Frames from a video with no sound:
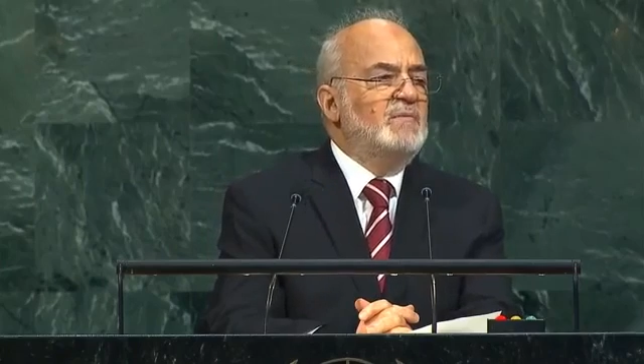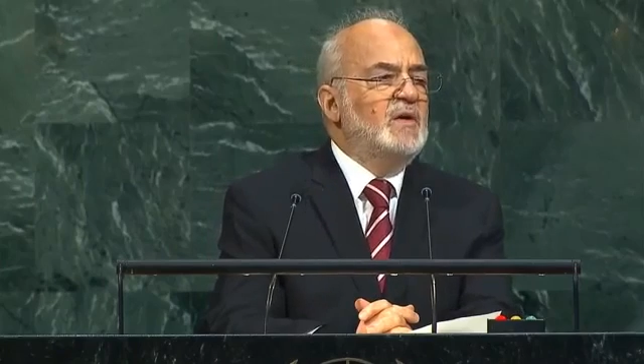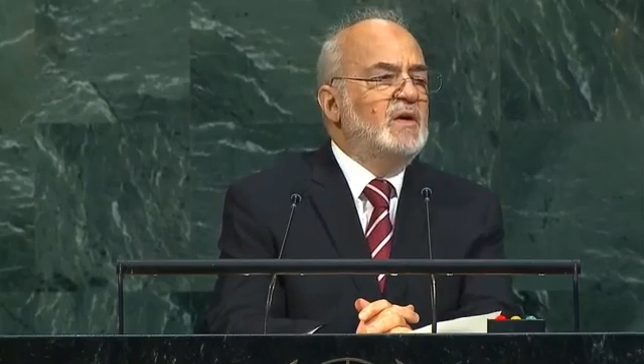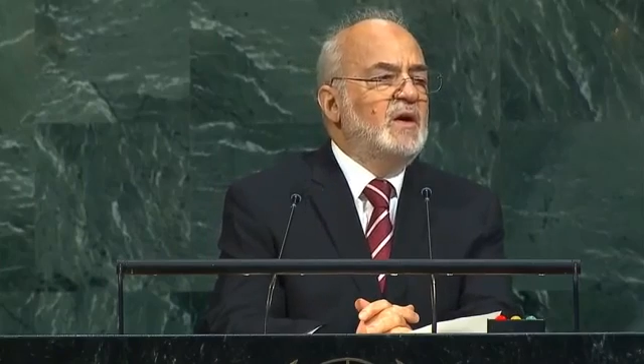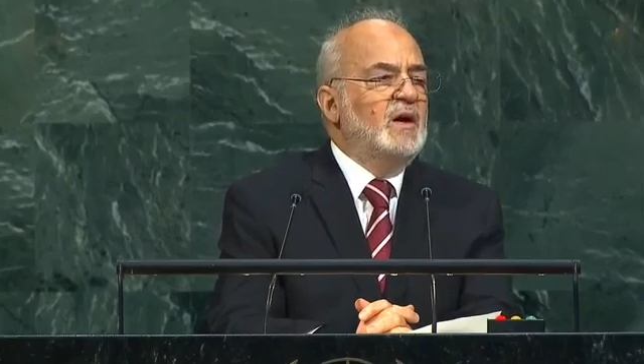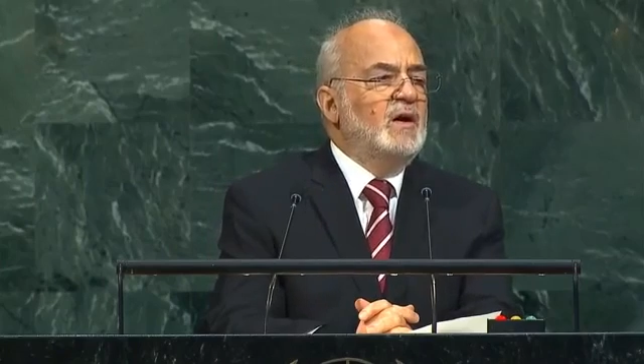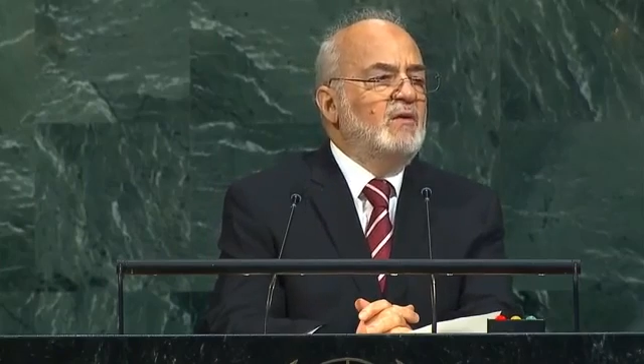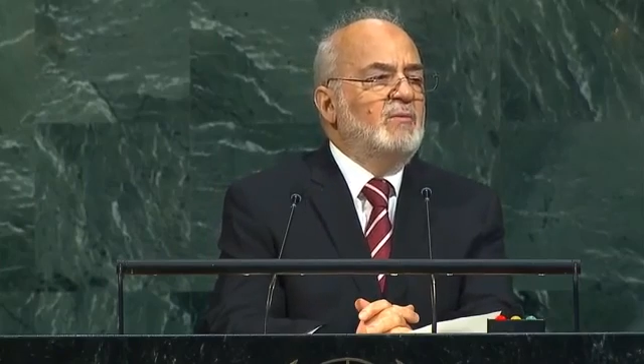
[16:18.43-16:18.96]

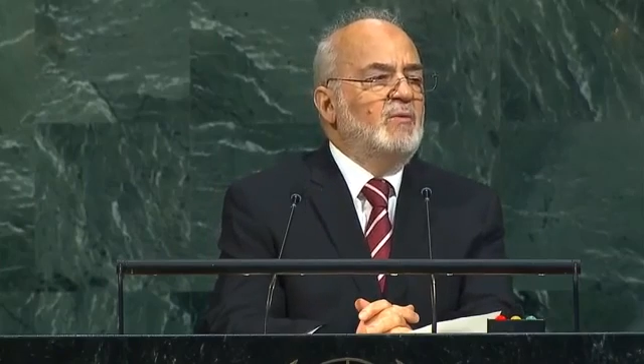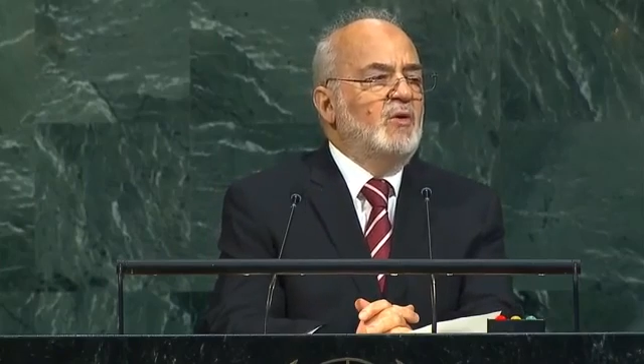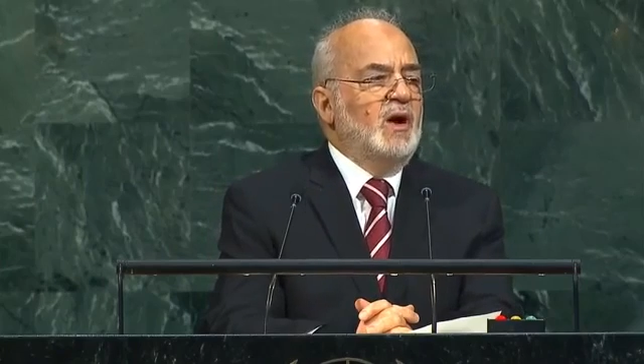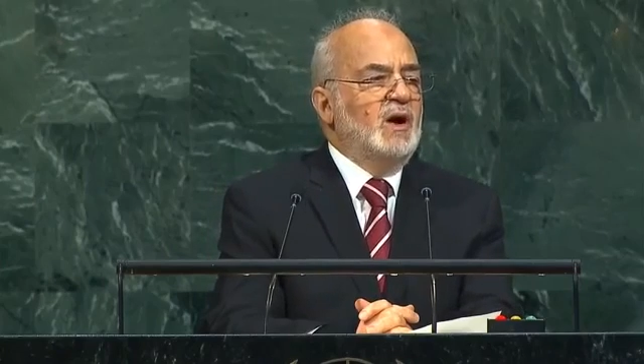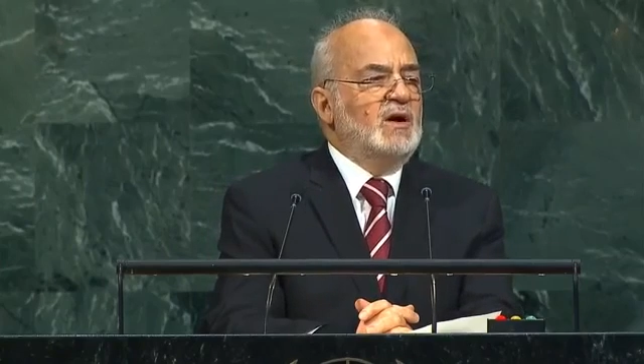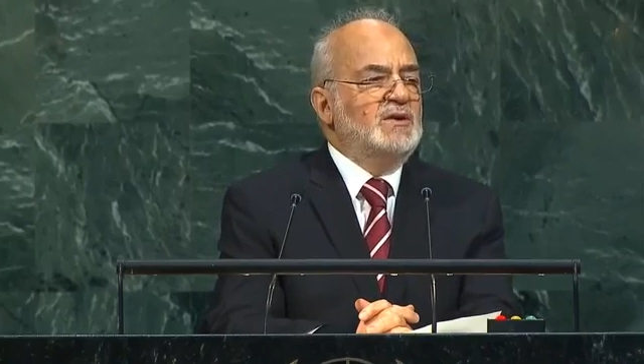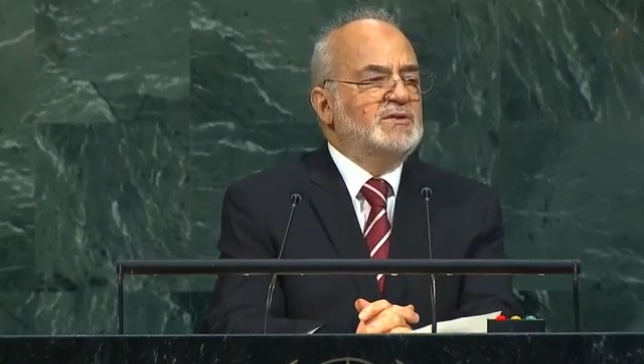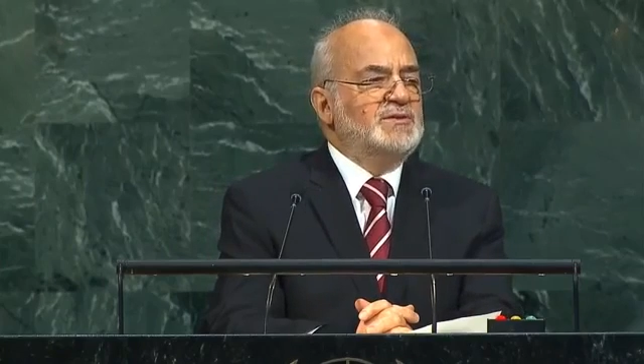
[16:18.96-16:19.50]
program
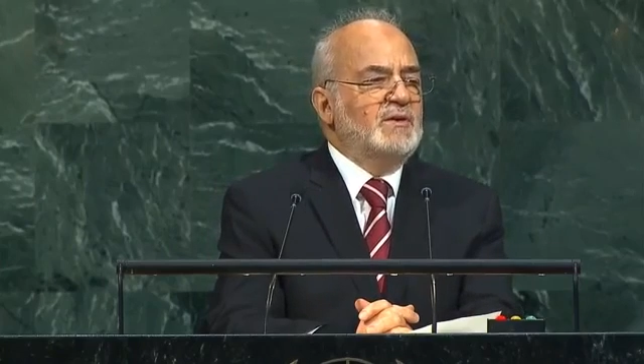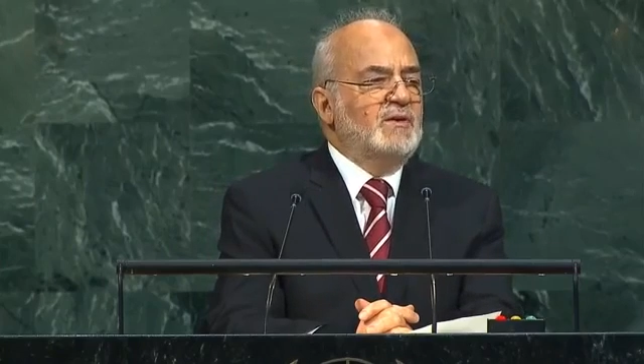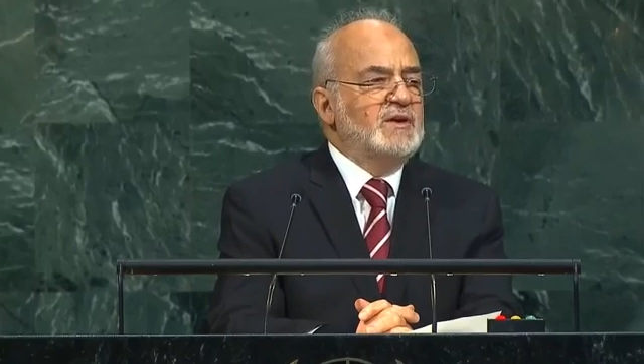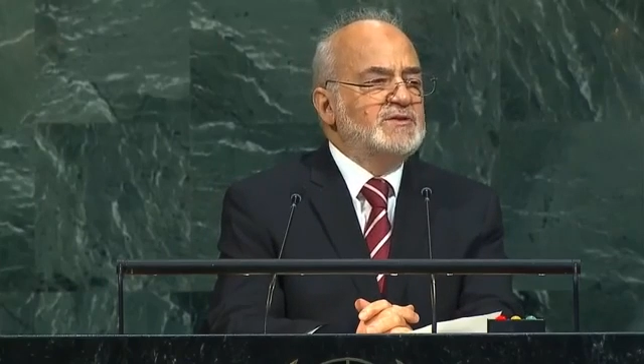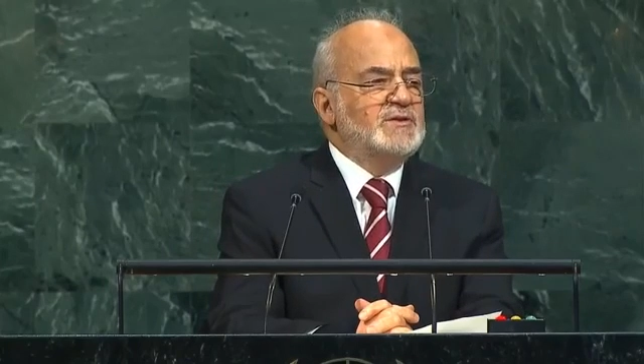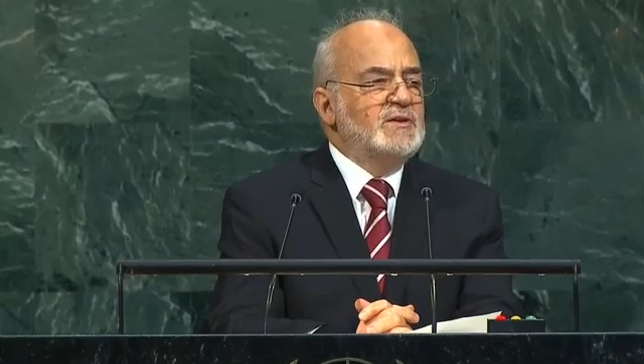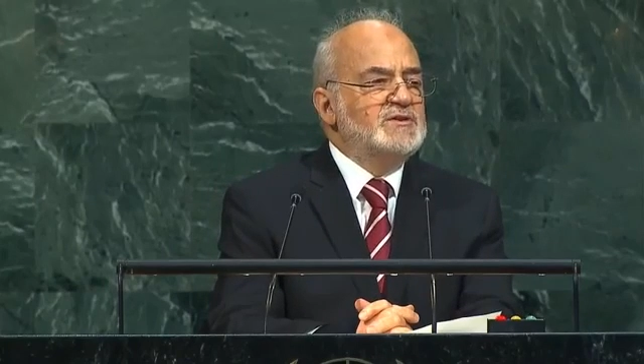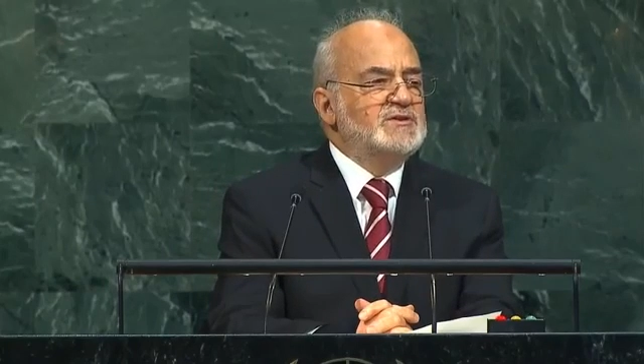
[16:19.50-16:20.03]

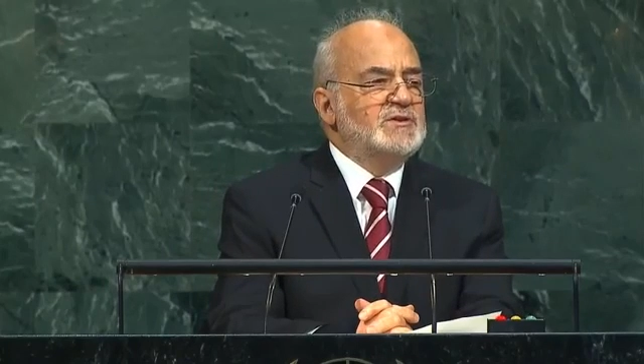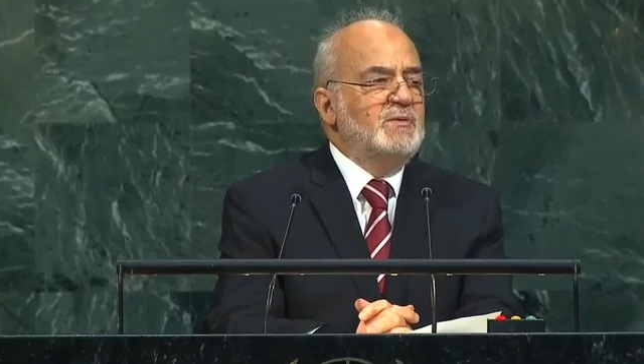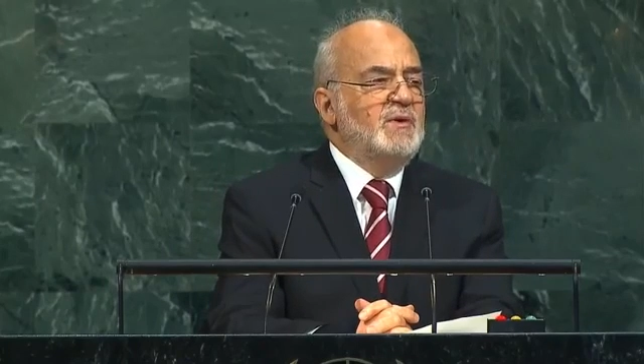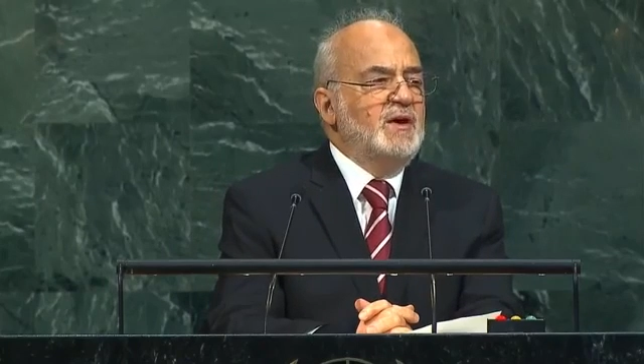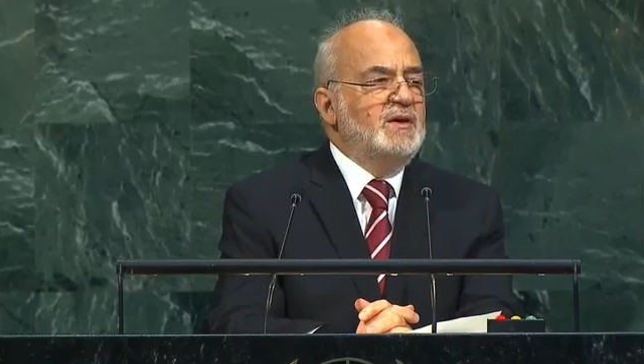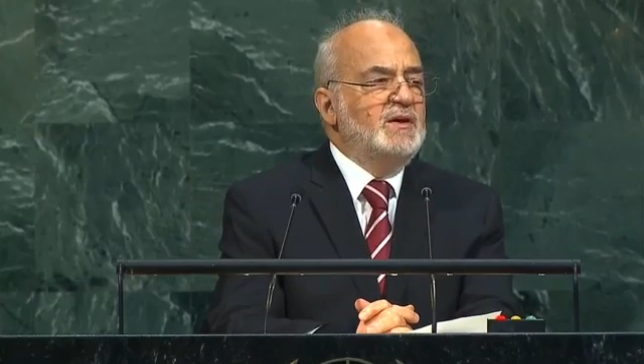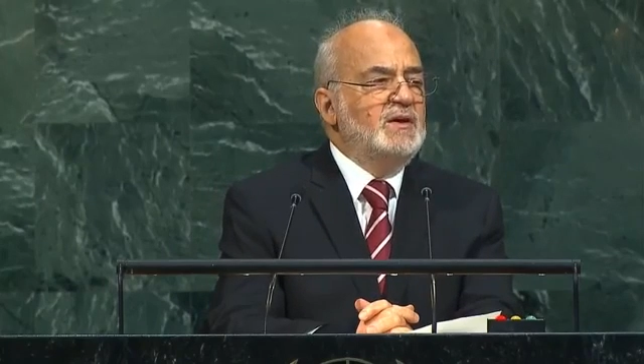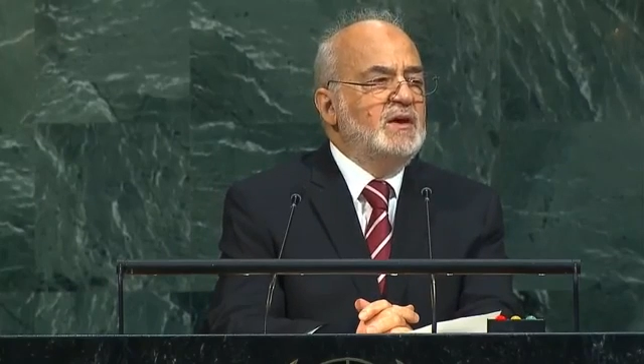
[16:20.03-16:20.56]
and
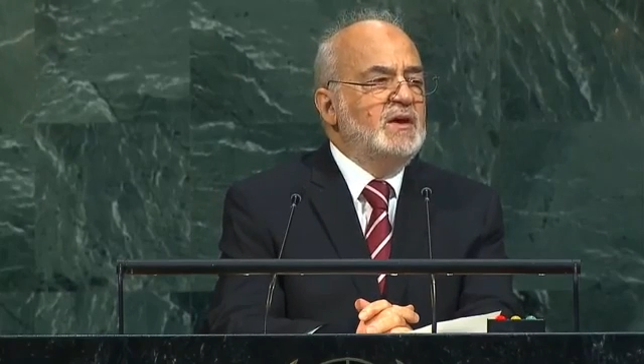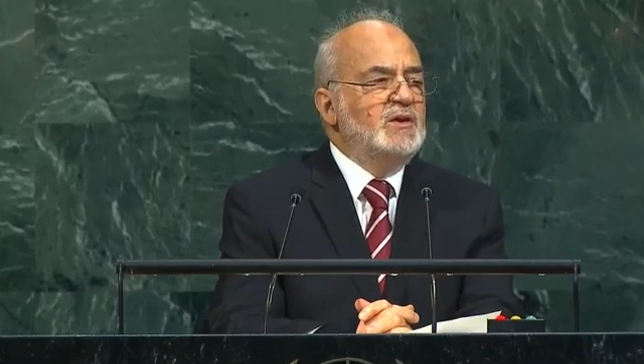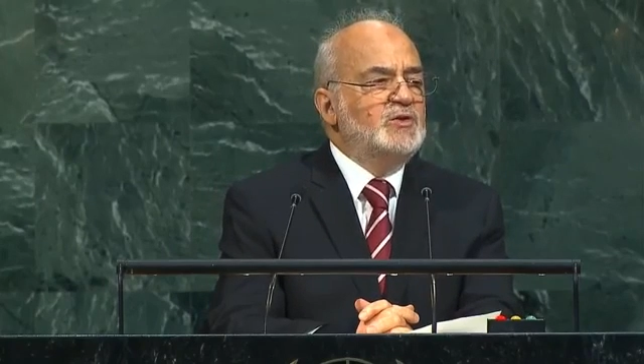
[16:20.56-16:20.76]
the